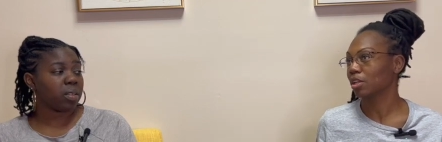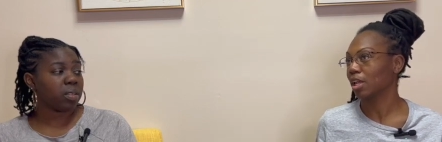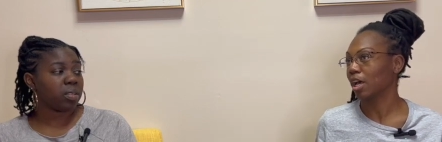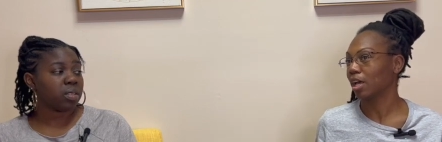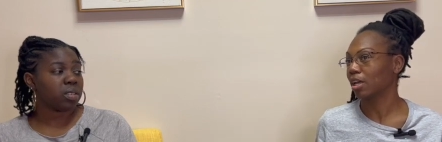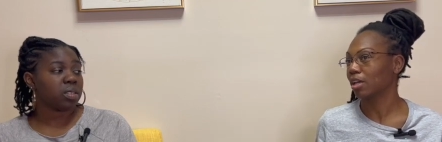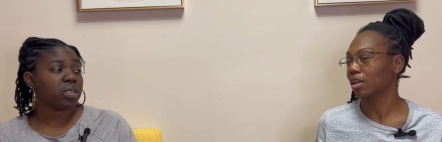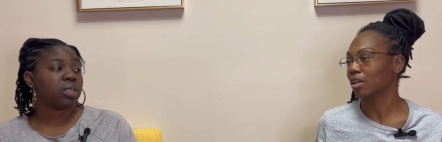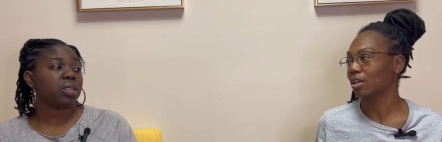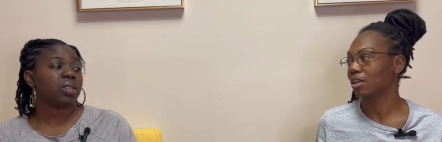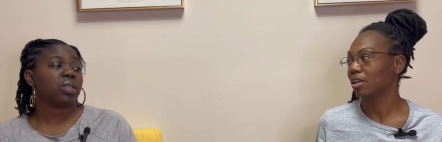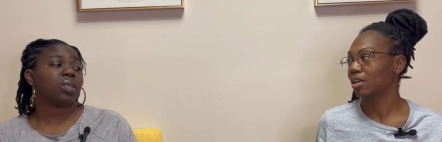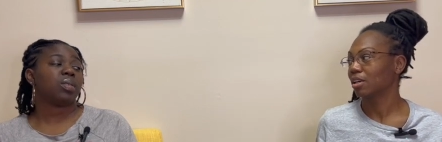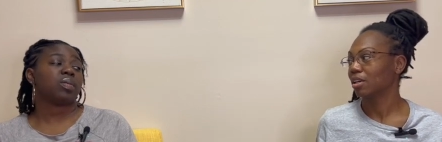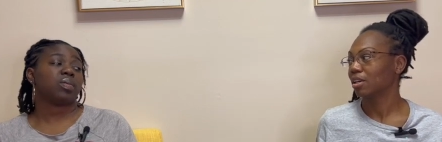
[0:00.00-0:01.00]
Speaker 1: like.
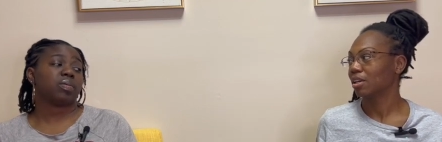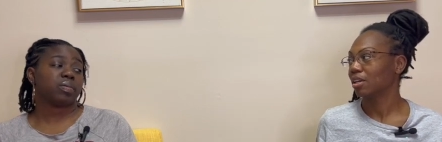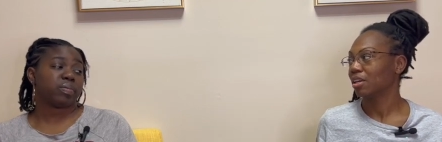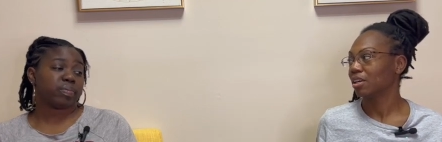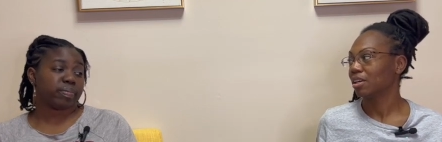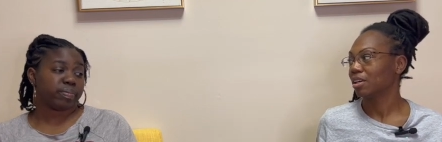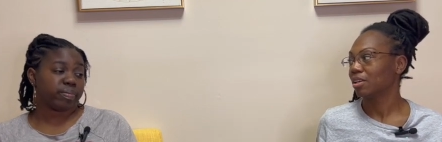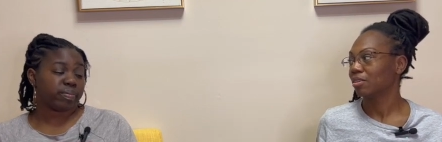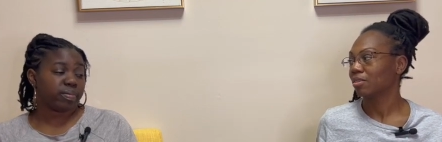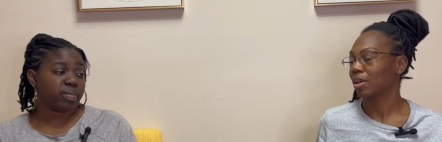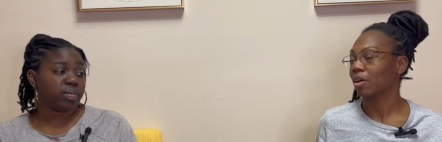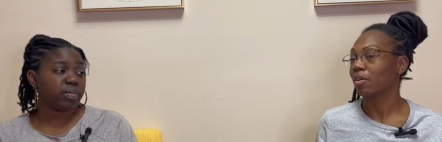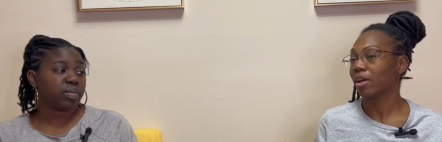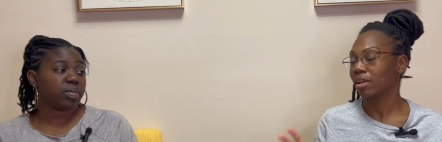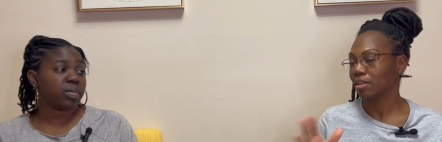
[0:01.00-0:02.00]
Speaker 2: Mm-hmm.
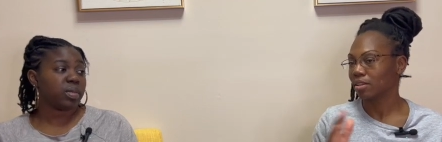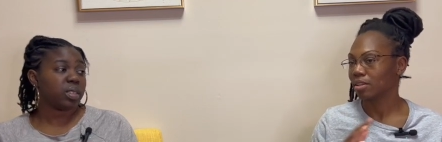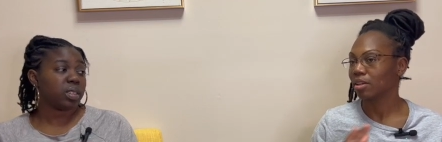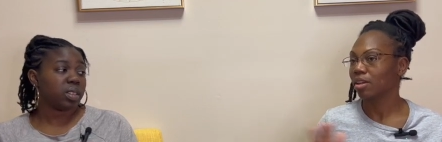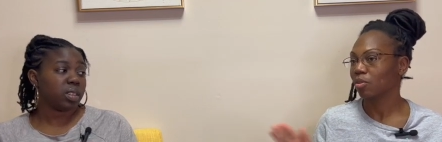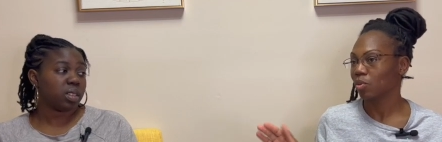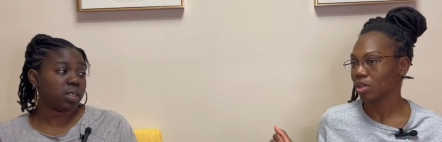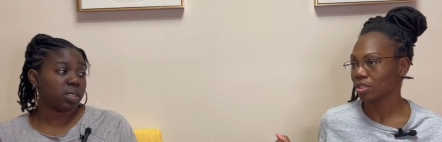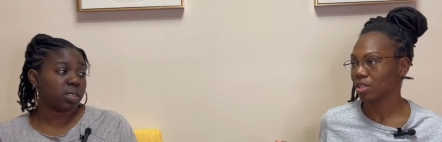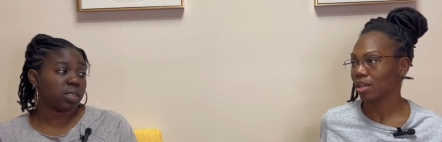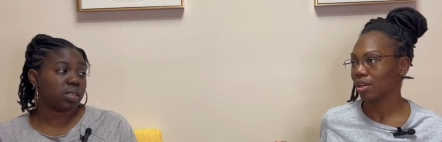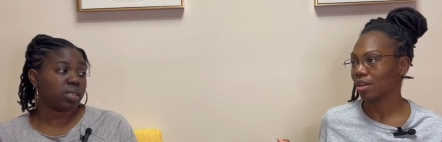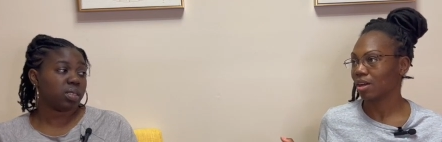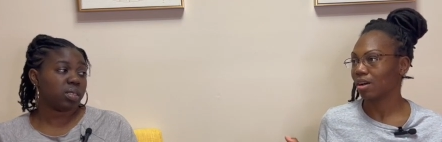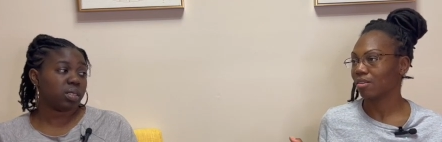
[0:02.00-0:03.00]
Speaker 1: Like, okay, we can take
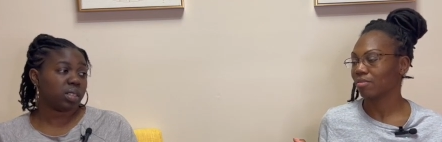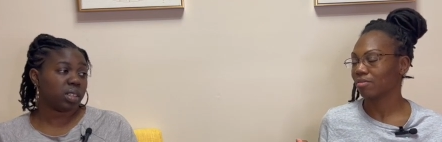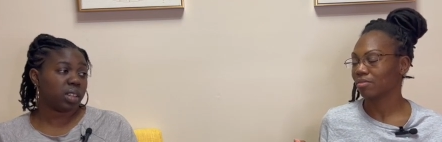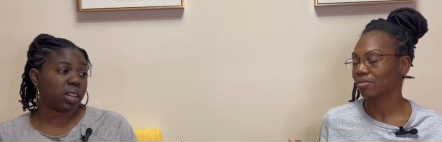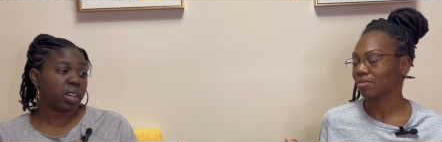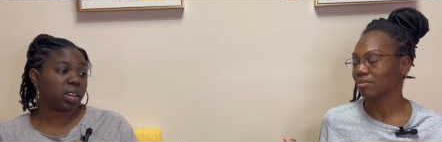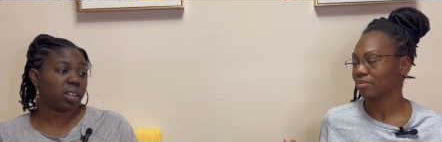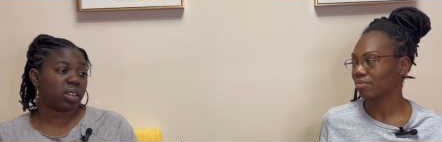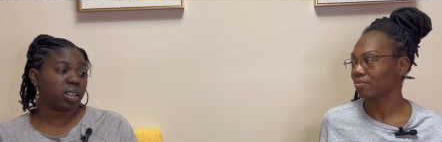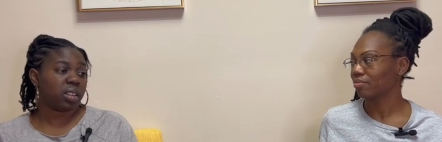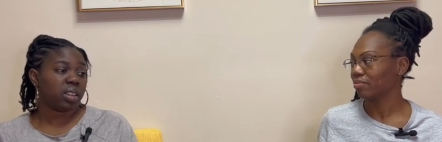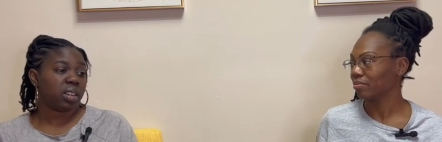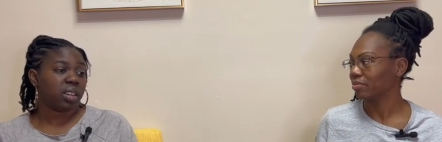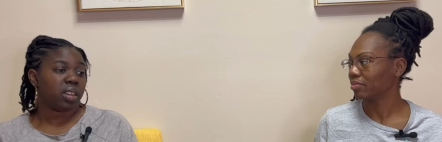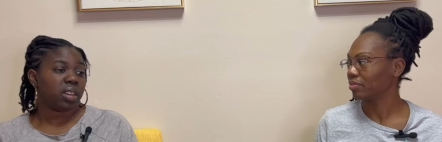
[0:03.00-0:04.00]
it off.
Speaker 2: Yeah.
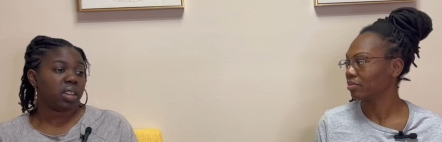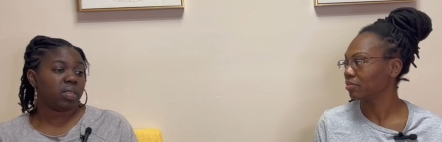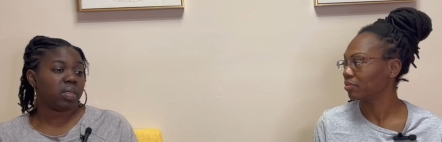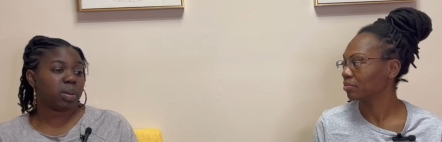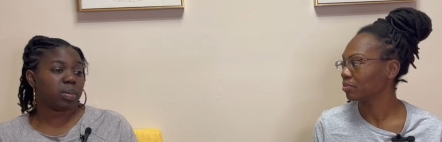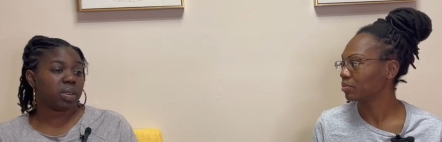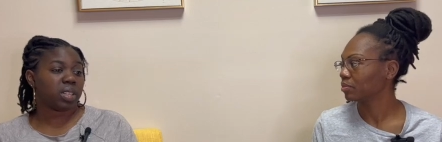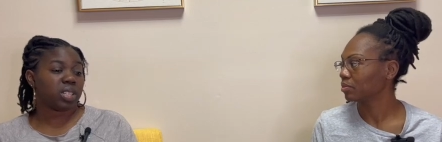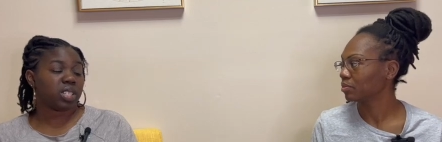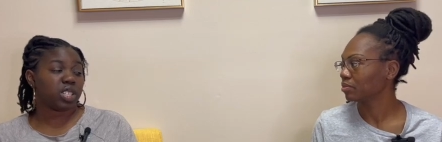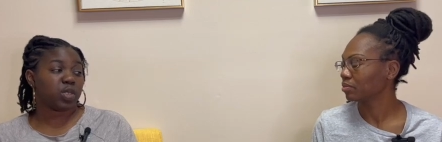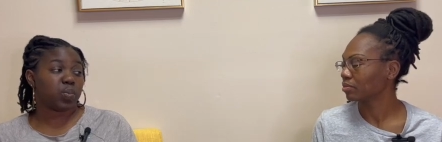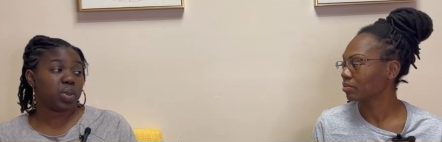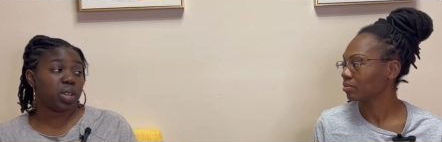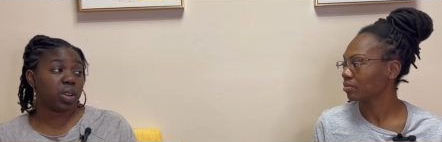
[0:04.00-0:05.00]
If I'm going to
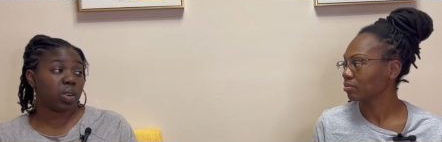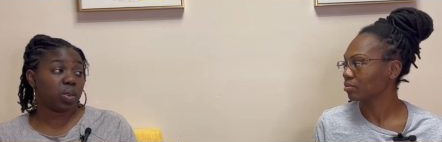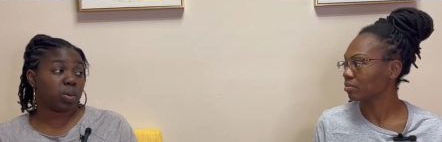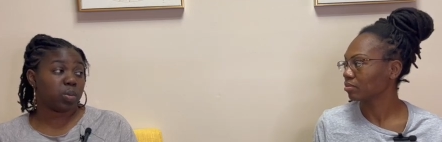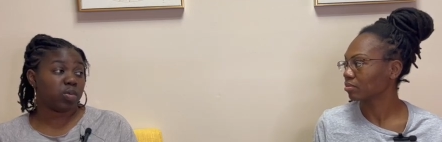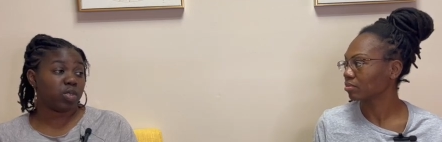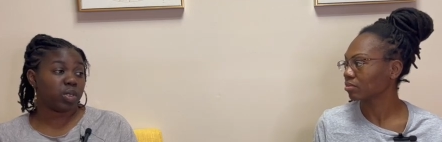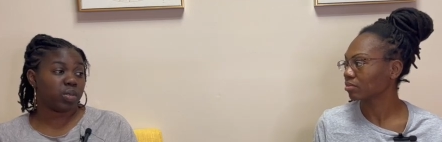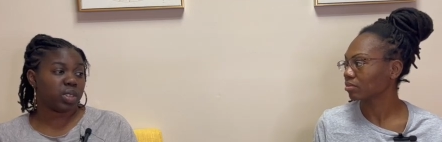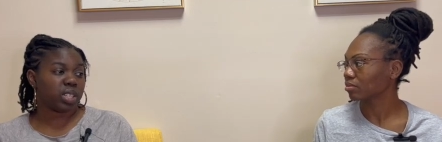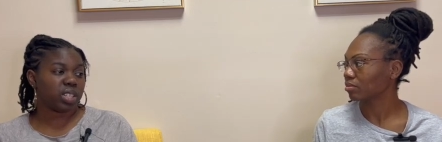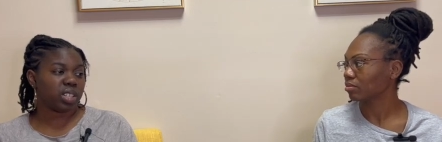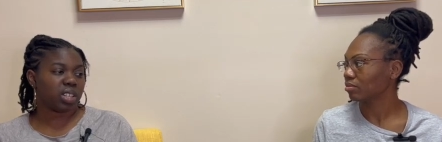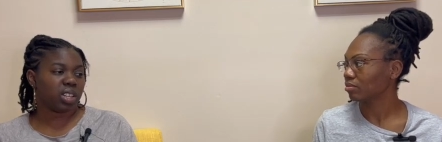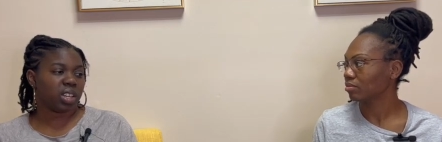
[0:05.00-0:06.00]
just be home for the
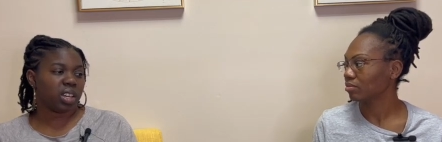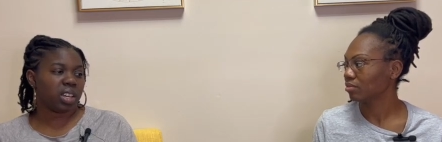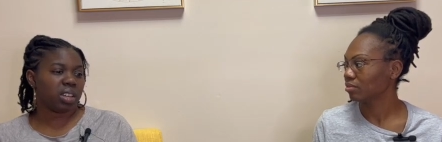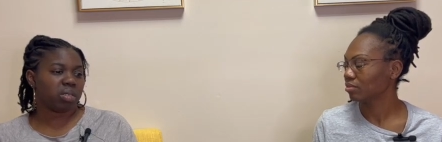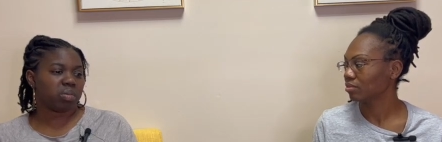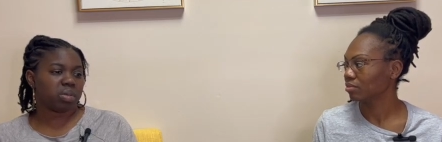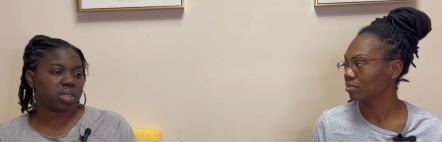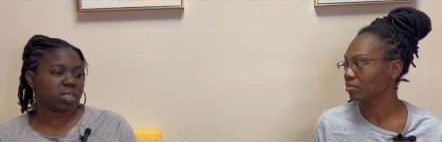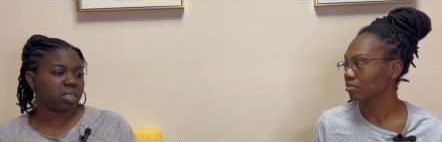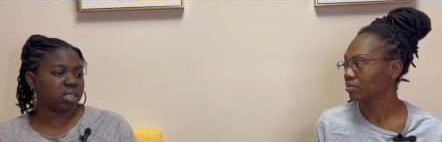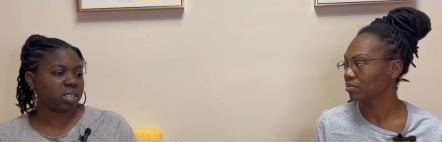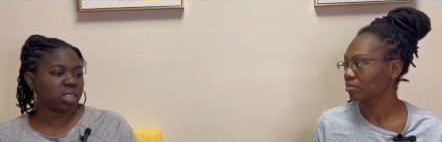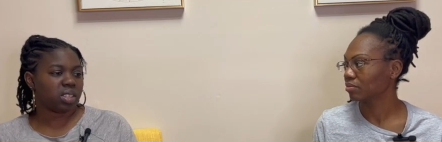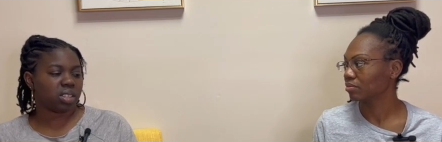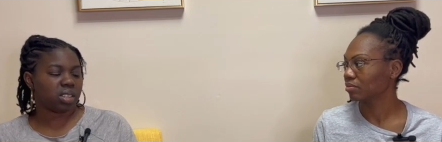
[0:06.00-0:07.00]
rest of the day,
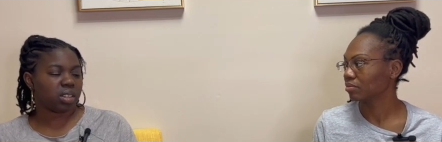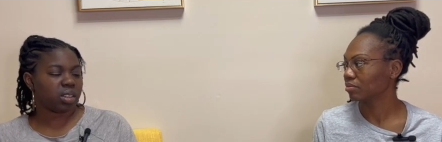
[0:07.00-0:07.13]
it's a